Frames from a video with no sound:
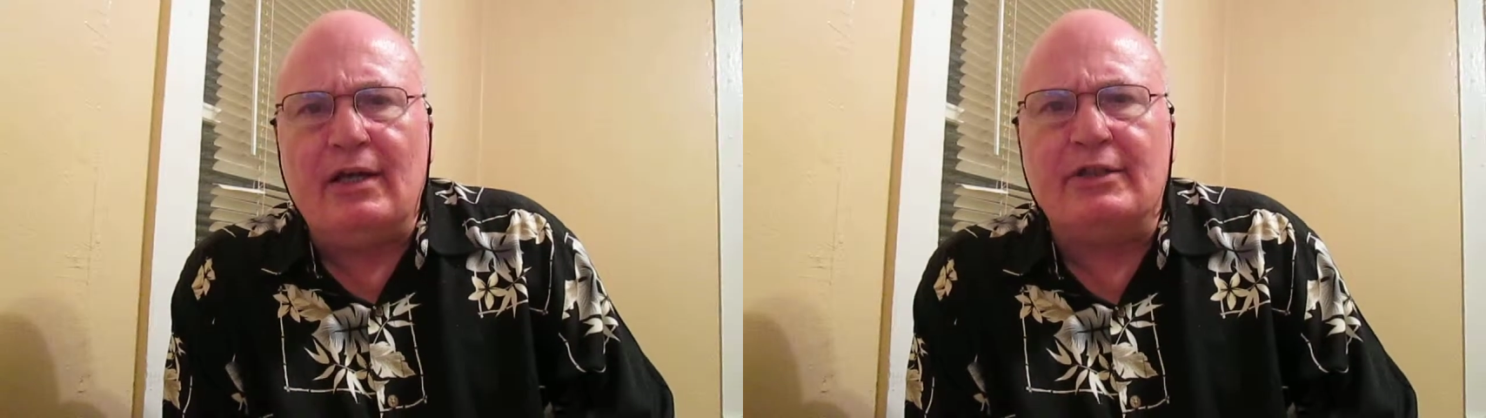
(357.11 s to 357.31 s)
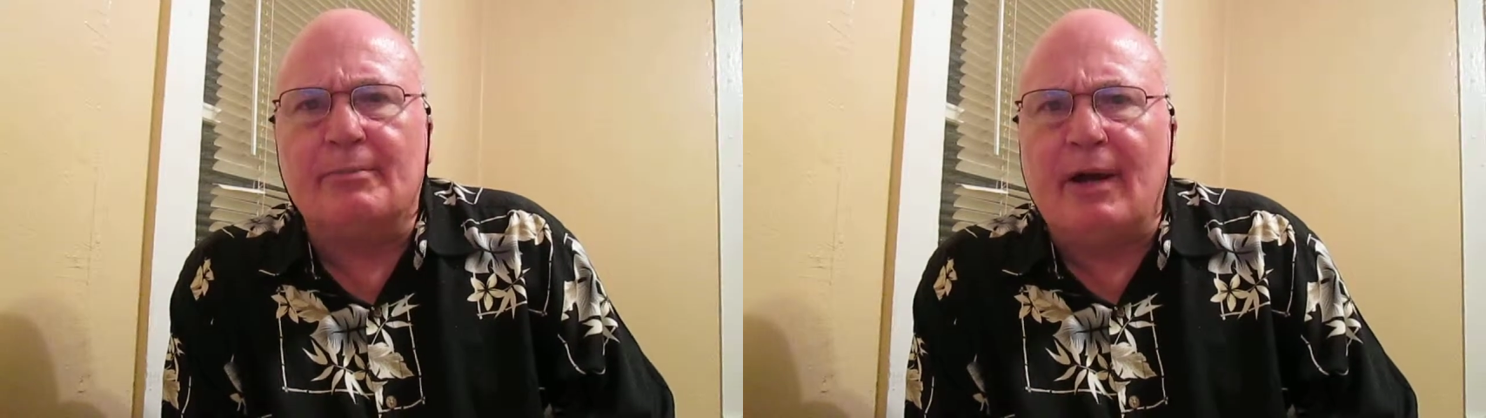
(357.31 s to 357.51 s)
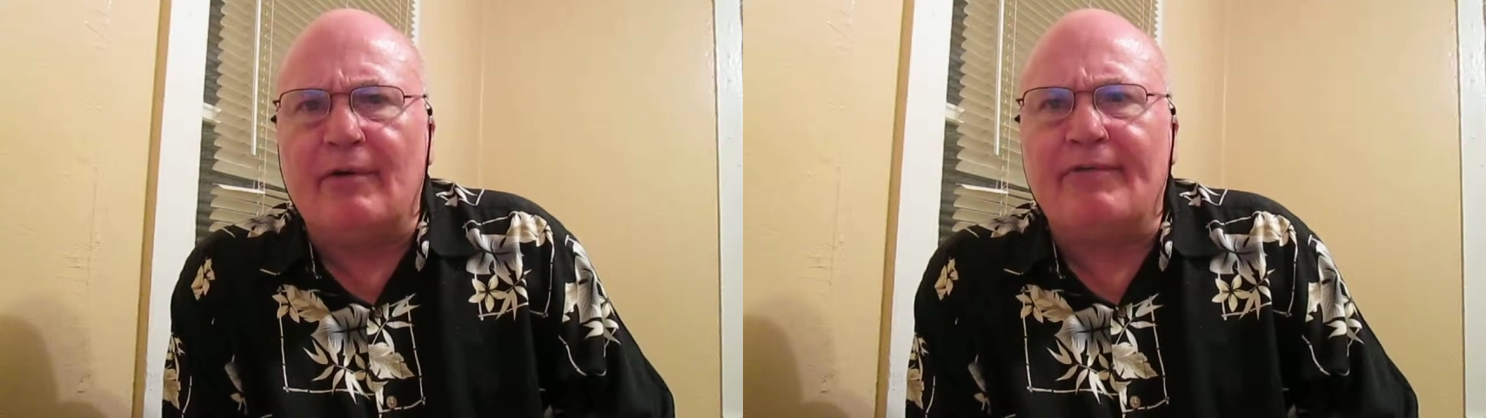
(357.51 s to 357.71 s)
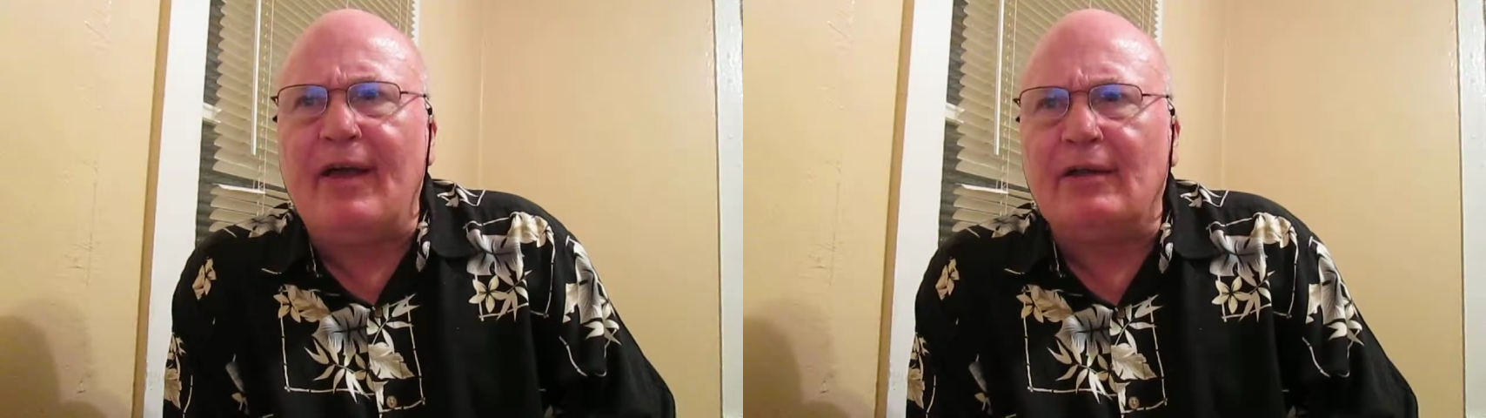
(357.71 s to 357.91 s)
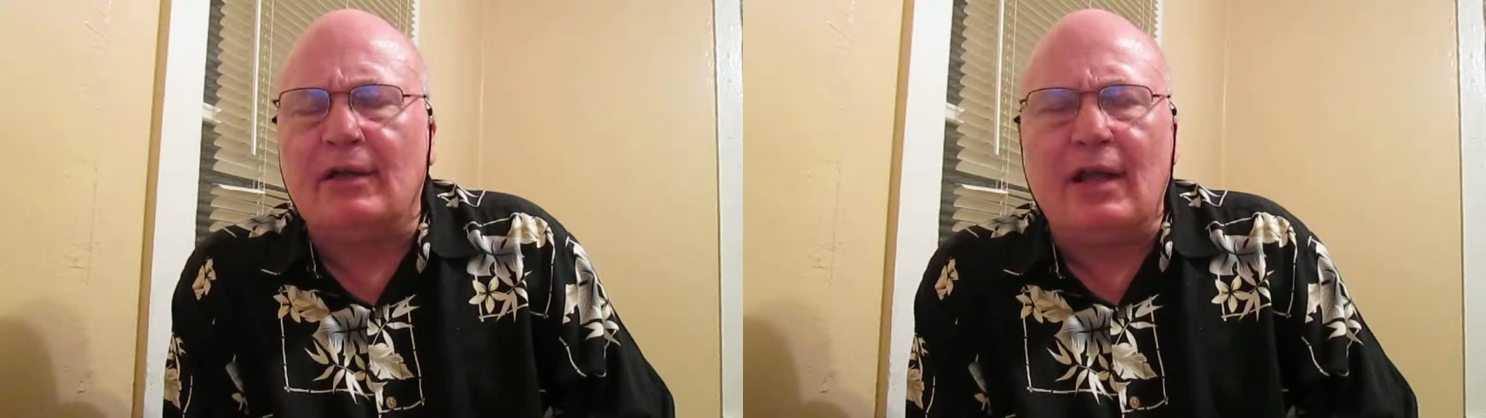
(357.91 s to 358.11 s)
As a matter of
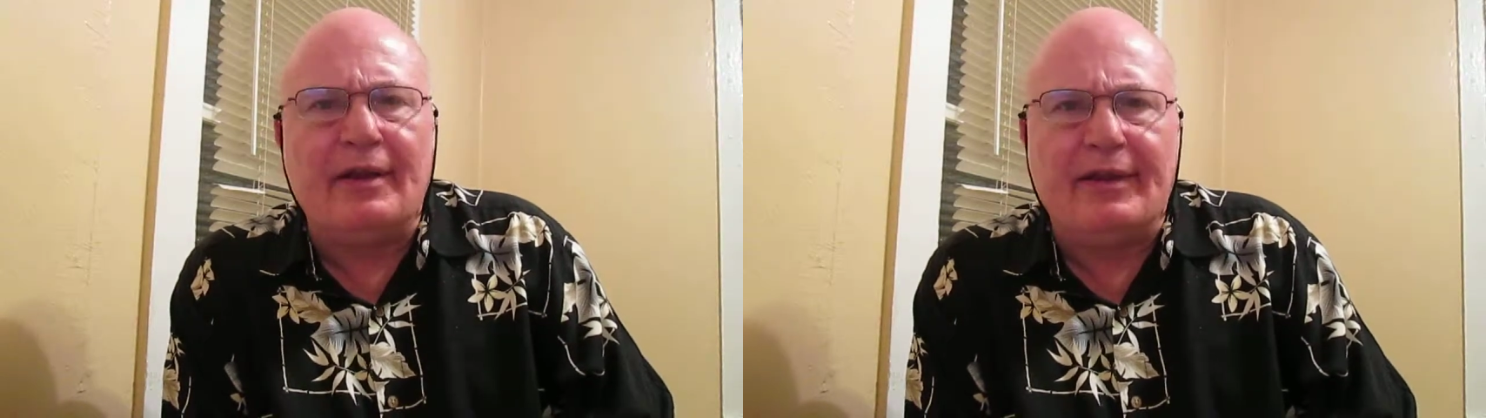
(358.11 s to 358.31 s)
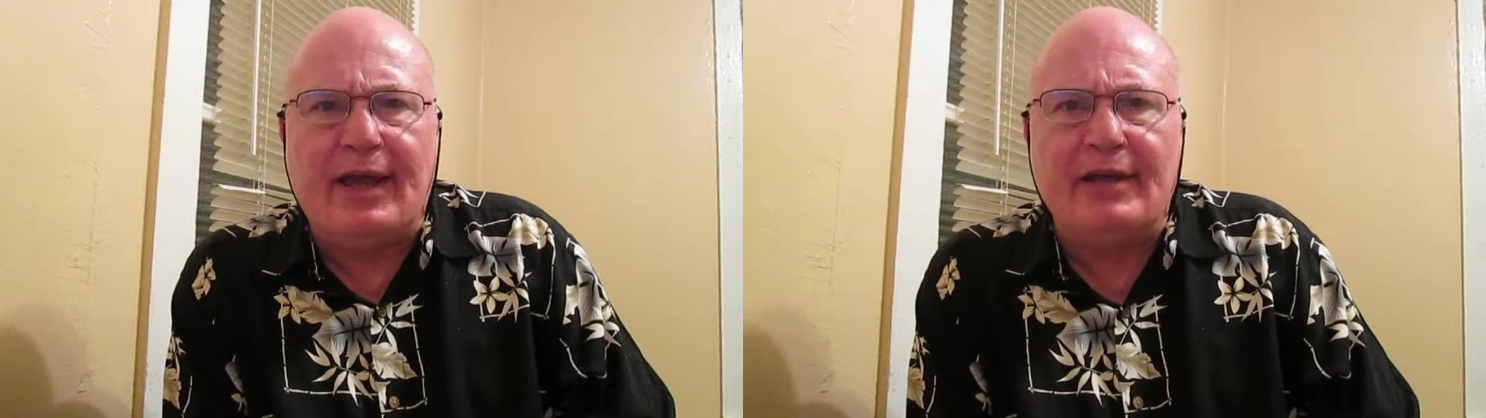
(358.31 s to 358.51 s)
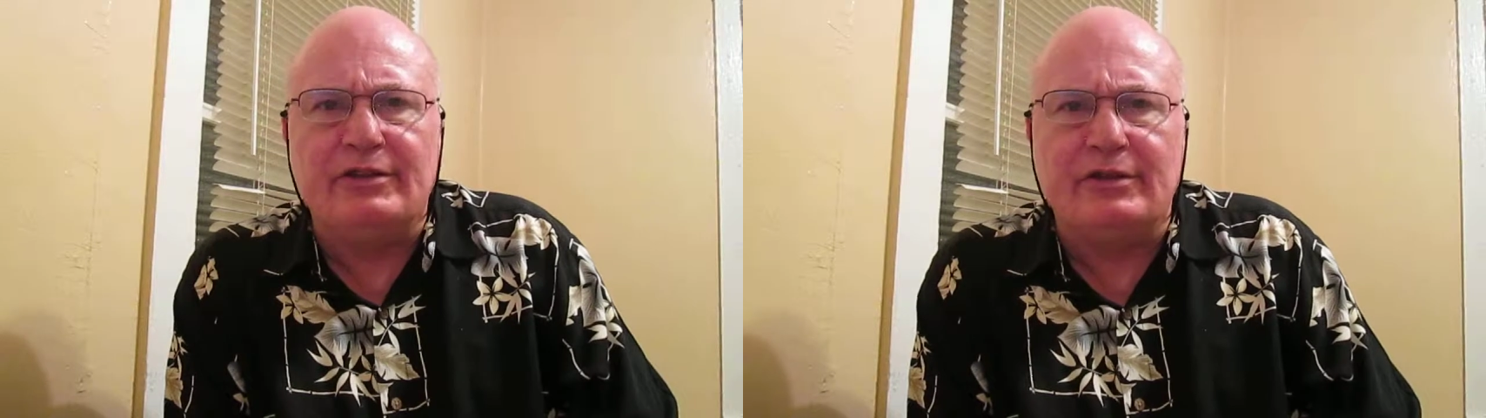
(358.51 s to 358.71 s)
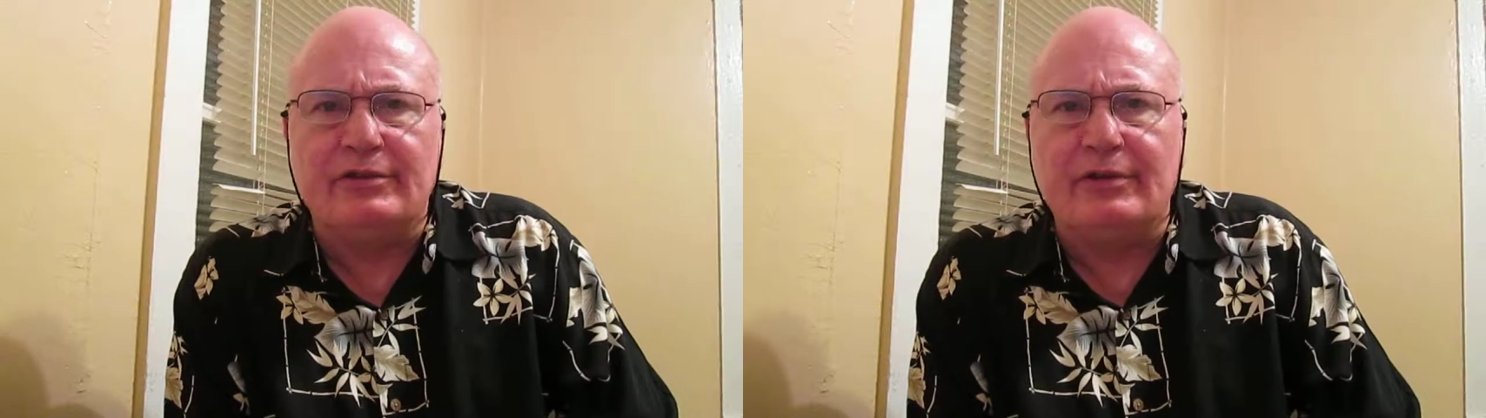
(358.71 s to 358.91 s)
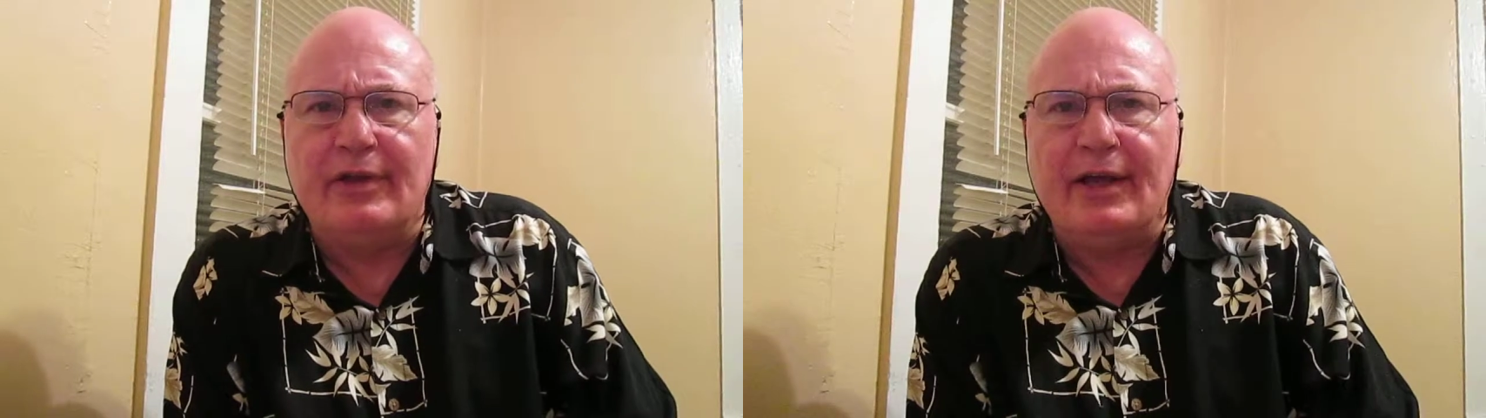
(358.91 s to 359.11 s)
fact, a lot of the Asians do